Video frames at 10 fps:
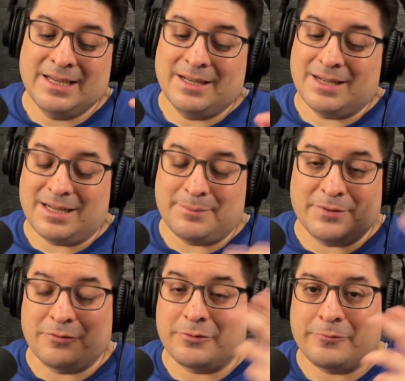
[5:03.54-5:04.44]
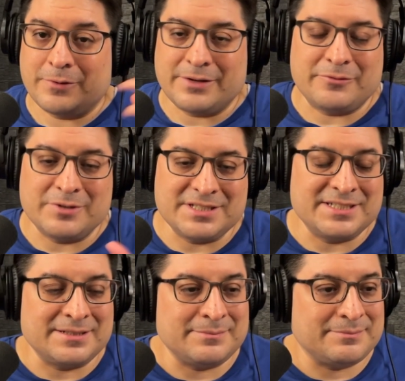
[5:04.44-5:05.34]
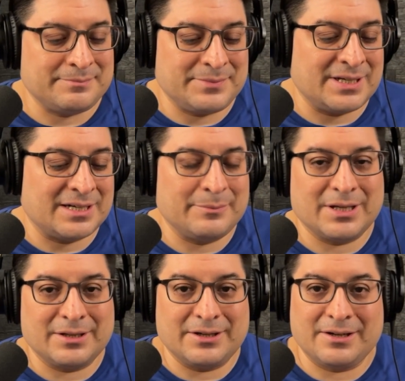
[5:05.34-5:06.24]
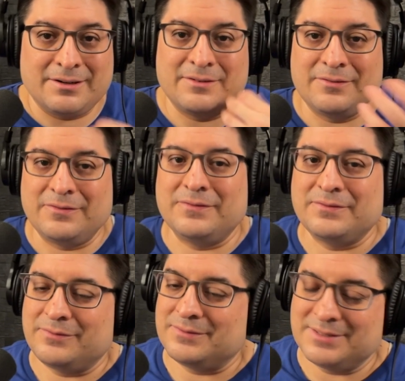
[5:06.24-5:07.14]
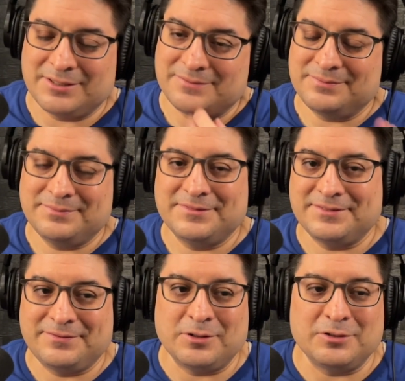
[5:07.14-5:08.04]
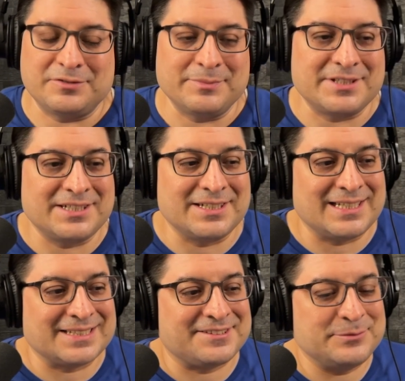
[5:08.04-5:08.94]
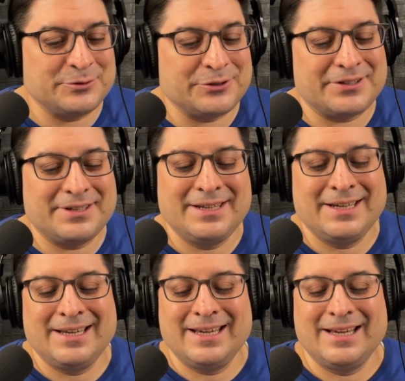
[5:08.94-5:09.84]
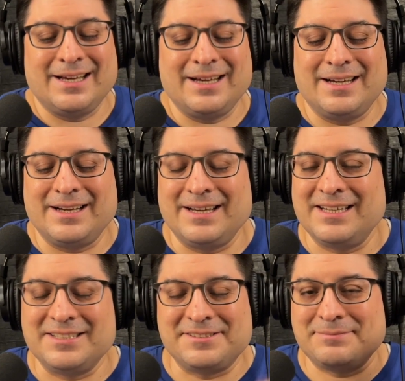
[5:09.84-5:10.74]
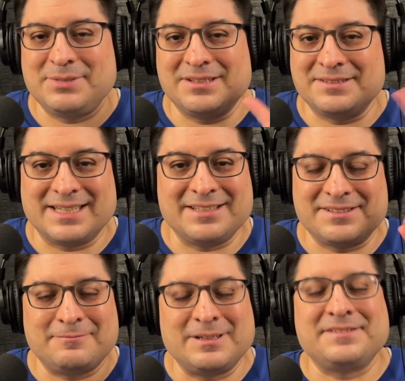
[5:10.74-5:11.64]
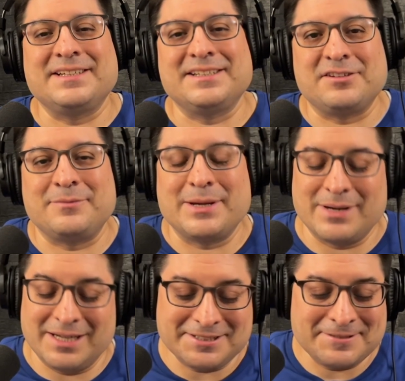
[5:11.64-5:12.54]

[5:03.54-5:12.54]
But for whatever reason, Bianca Belair, flows from the tongue a lot smoother. And it's because I guess wrestling is on my mind.